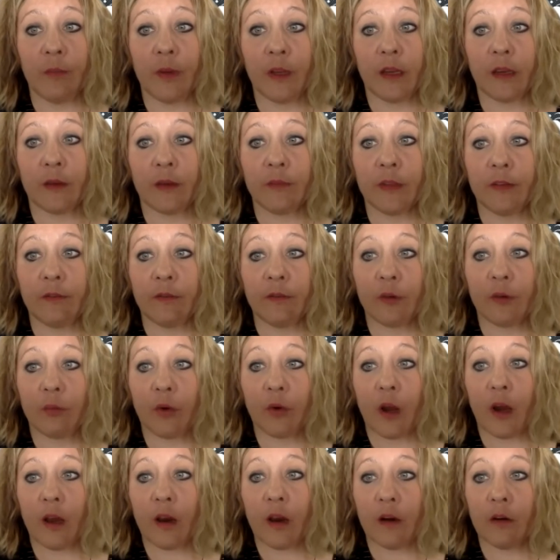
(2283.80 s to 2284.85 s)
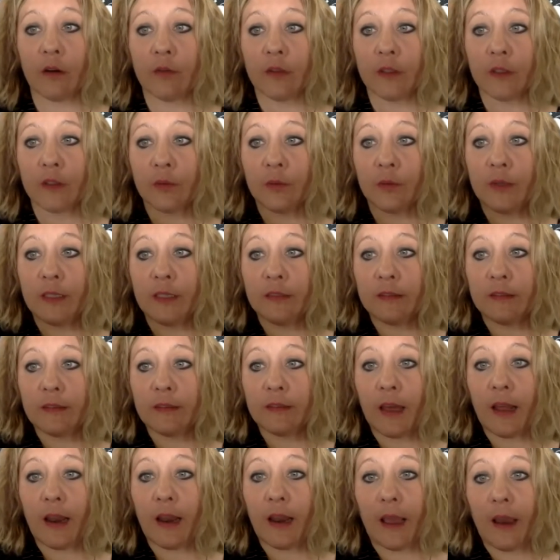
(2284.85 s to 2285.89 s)
becomes even broader once we
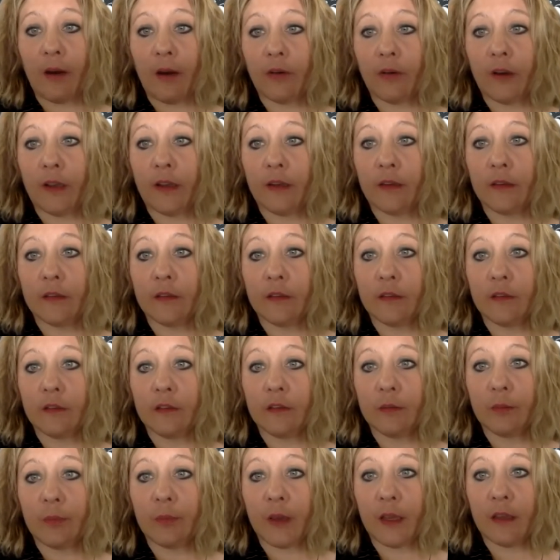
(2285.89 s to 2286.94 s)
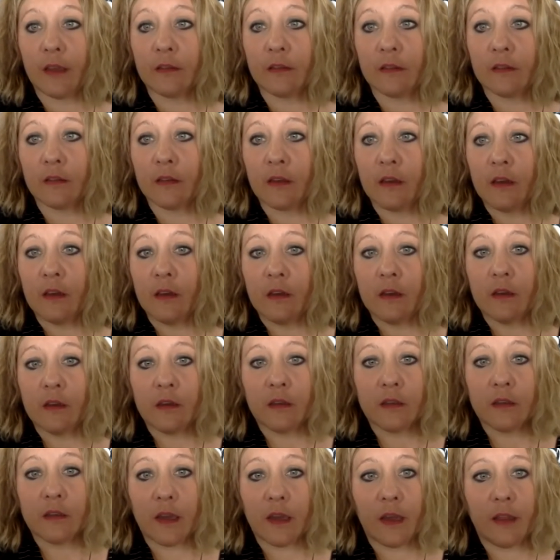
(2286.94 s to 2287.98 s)
set out into space.
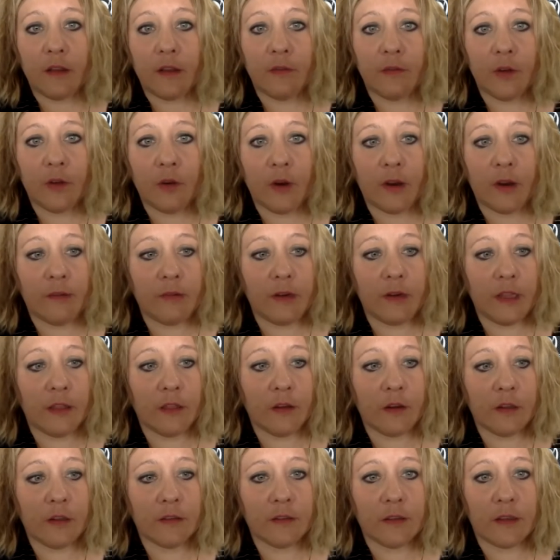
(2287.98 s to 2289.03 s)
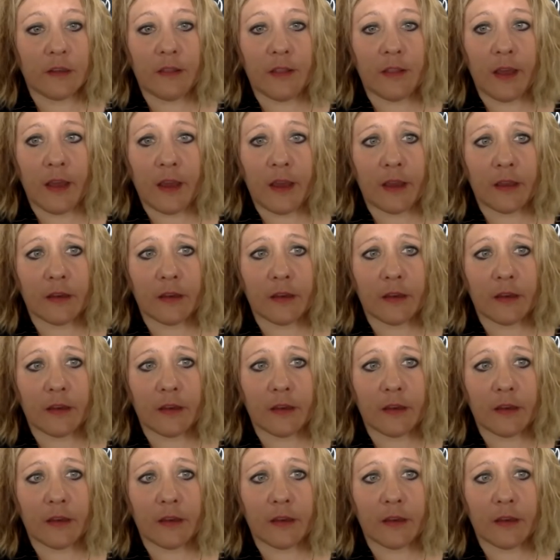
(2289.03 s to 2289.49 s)
Either of you have any thoughts on that?